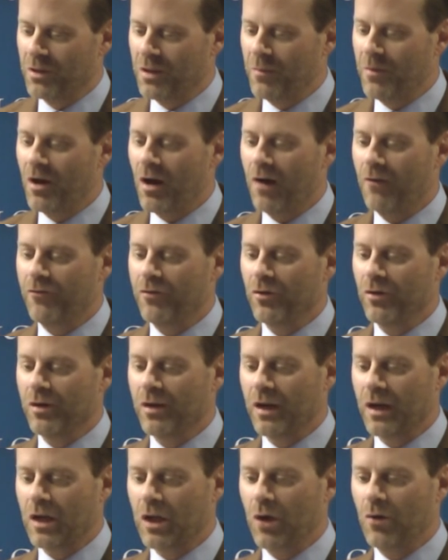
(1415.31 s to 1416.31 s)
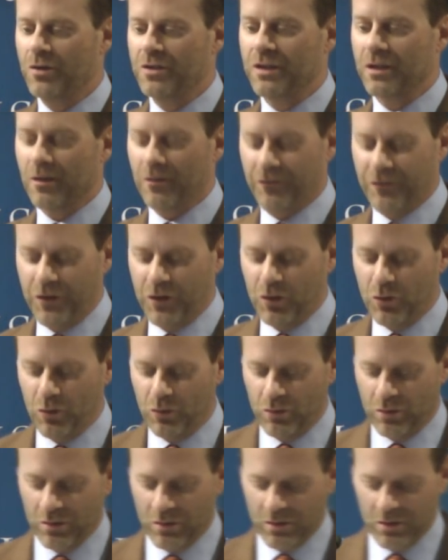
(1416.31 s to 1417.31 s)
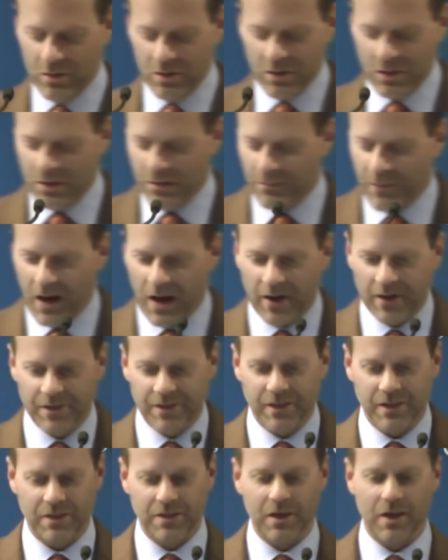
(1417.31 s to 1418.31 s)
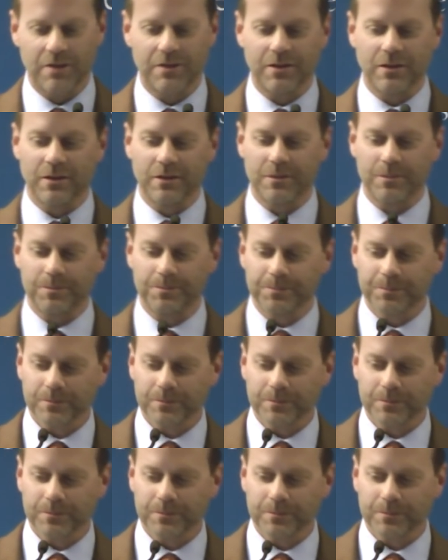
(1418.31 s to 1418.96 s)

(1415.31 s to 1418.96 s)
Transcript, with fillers: But let me offer, in closing, a few modest suggestions.